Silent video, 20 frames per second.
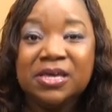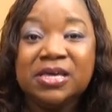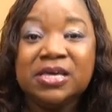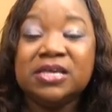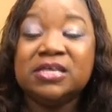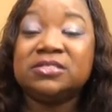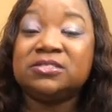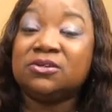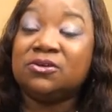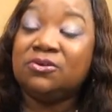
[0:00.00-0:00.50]

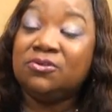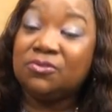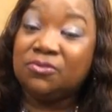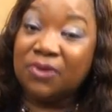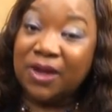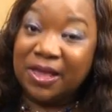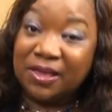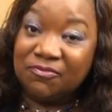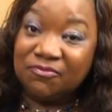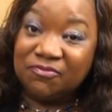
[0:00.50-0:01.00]
It's a
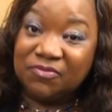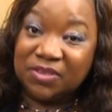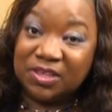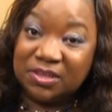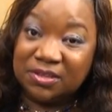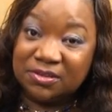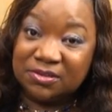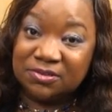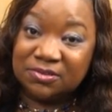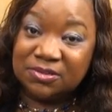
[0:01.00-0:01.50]
great
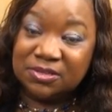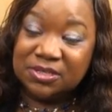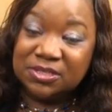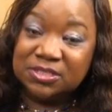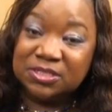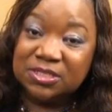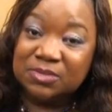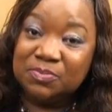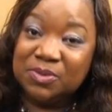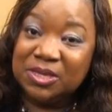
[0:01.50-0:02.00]
field
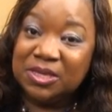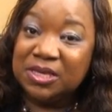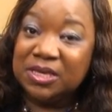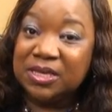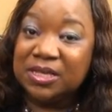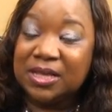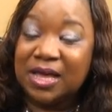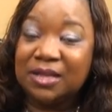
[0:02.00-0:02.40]
to be in.